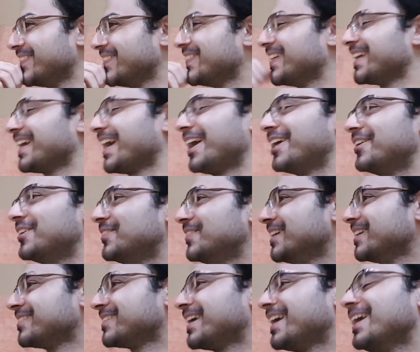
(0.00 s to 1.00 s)
But yeah,
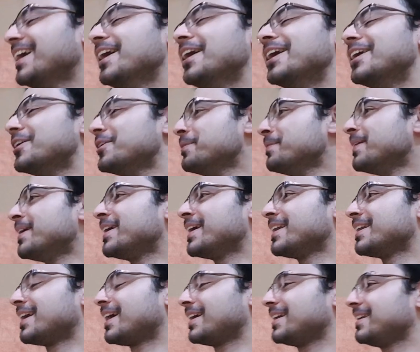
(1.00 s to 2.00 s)
Omar's dead. Omar
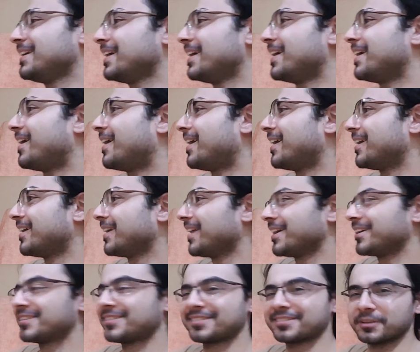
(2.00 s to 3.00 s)
and Nadia are
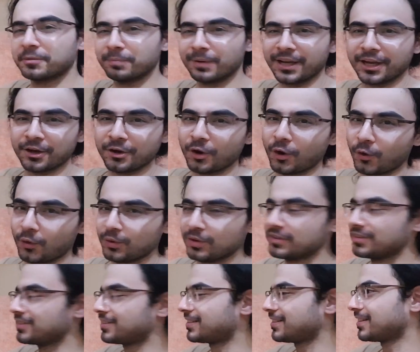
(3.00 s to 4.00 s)
like sibling
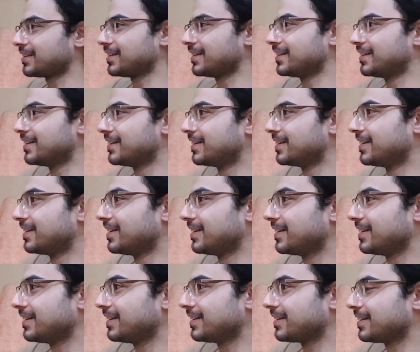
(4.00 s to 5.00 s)
goals.
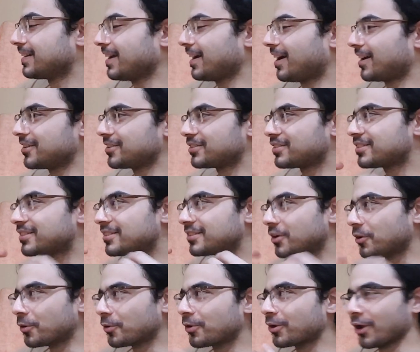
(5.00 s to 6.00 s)
They are
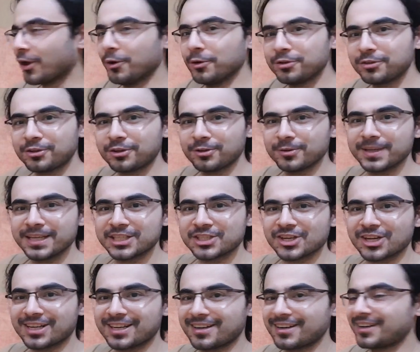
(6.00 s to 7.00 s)
so close to each
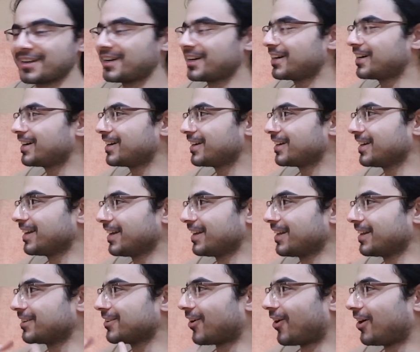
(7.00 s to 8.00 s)
other in
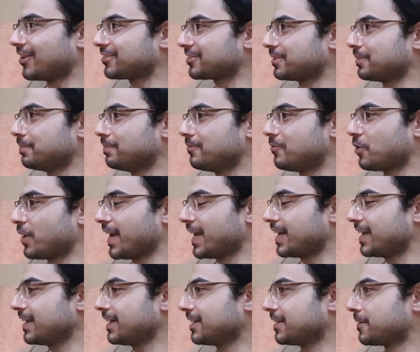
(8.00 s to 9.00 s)
an awesome
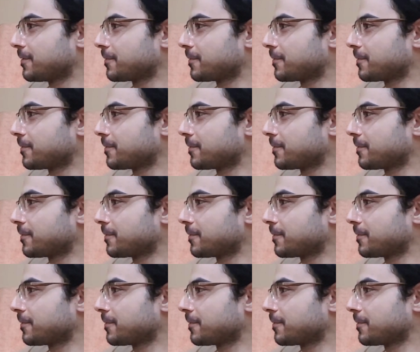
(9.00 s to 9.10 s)
way.